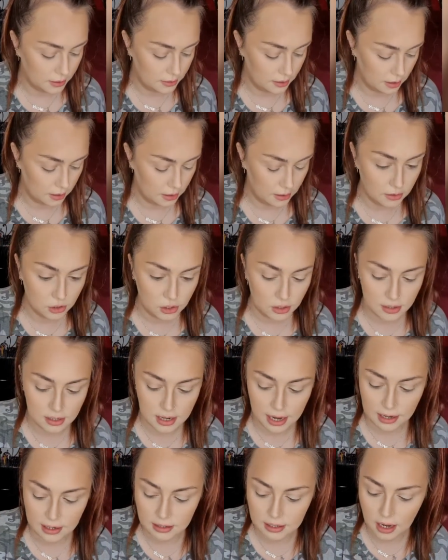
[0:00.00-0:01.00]
So this is just
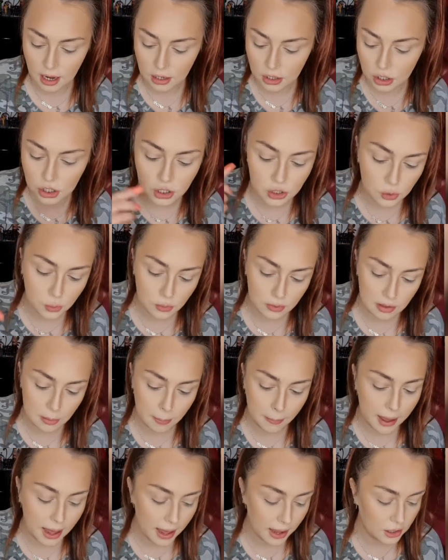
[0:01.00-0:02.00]
to add a touch towards the
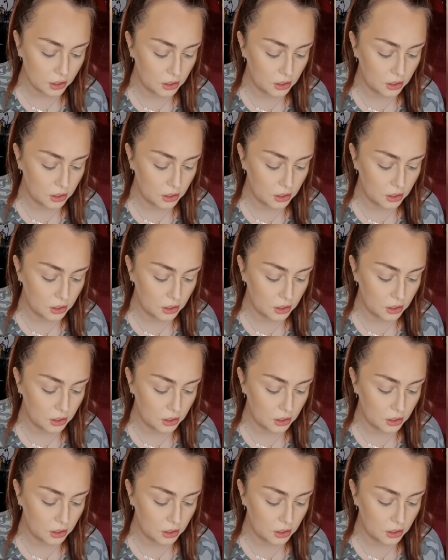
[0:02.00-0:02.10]
back,